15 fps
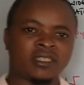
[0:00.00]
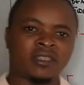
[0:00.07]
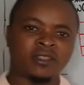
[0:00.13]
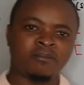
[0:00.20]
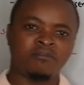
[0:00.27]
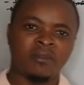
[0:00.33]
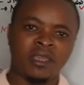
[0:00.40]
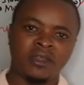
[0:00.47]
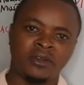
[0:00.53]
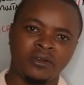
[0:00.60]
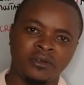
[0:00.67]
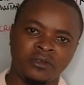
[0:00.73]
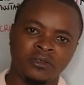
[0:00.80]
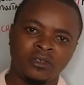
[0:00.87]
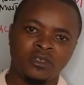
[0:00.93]
the
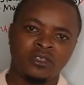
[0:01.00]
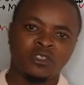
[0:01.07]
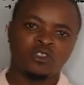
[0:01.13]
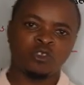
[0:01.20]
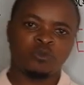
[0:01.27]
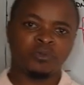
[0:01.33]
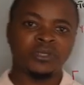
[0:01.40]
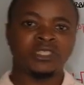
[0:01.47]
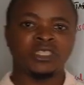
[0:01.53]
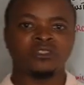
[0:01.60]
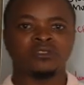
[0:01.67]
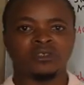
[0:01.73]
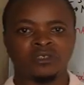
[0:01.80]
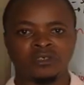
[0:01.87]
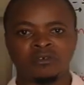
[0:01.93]
male to put
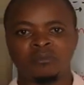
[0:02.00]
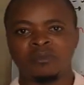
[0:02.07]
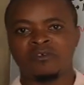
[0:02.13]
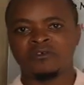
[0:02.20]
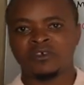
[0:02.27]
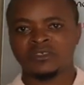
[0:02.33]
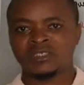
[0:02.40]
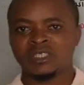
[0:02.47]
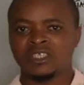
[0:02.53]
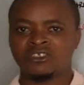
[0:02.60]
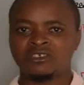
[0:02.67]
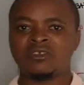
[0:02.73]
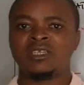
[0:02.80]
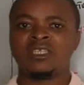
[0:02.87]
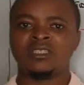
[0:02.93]
it on before
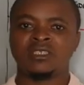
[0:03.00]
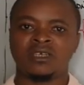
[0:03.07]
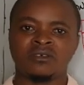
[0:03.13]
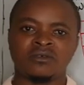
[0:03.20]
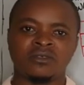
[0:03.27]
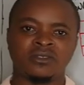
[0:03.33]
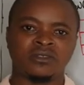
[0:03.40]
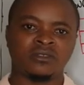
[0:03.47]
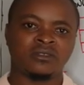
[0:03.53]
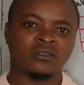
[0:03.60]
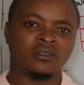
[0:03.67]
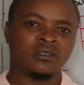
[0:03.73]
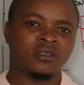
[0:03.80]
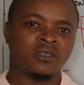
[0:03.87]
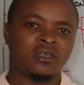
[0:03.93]
sexual intercourse.
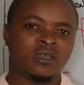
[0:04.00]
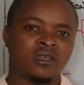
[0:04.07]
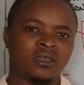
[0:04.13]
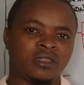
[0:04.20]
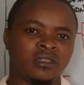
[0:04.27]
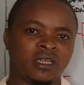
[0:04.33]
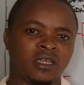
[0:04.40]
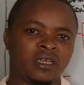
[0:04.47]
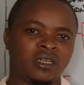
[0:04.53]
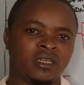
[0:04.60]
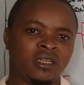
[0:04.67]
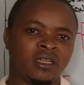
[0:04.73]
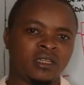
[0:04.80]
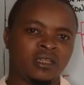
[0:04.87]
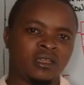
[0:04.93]

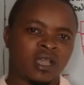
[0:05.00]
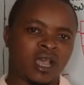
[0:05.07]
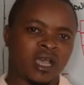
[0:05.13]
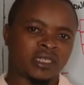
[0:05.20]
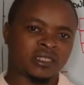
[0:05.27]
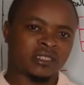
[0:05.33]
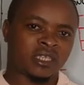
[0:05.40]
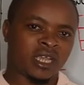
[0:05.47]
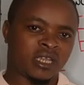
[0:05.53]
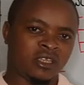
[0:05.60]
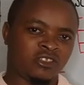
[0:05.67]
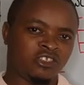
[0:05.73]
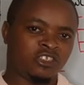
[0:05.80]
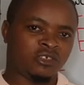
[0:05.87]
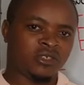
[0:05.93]
Then
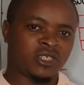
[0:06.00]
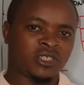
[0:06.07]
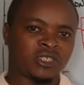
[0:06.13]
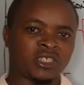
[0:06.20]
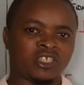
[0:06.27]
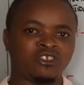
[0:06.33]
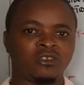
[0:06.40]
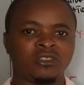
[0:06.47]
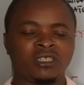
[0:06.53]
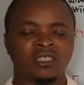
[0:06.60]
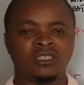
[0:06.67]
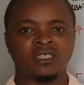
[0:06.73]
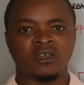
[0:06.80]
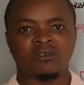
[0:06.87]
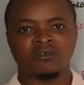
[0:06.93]
during sexual
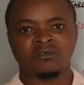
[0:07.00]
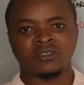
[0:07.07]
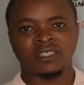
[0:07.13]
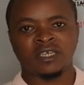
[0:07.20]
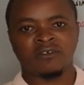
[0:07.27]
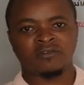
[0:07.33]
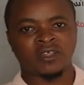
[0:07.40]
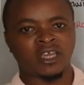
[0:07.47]
intercourse after